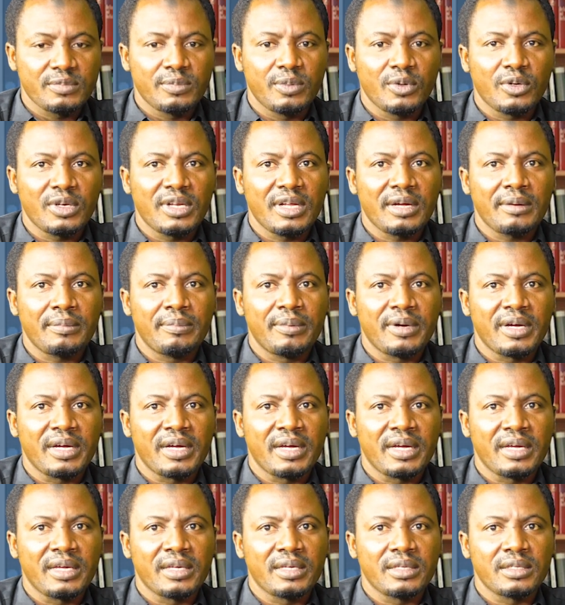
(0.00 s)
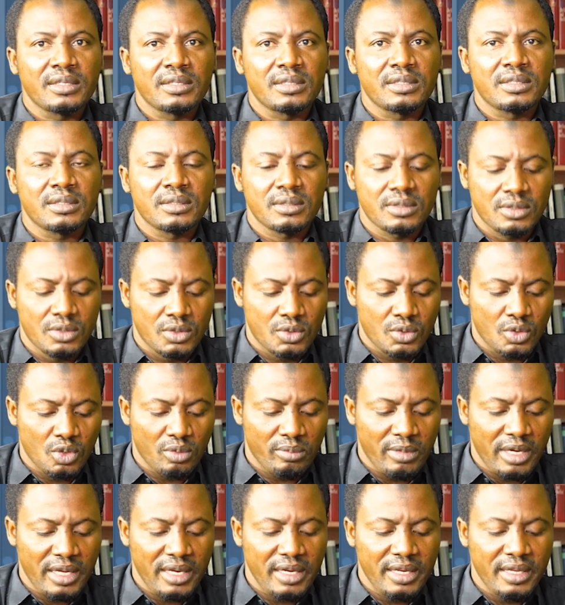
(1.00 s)
is bordered by
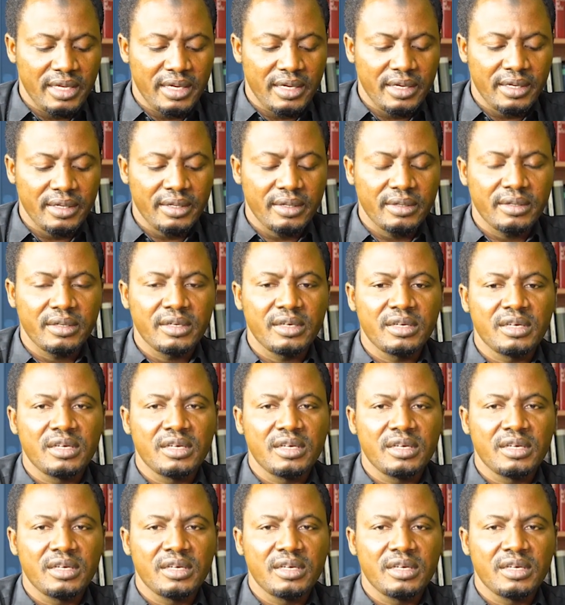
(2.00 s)
Somalia,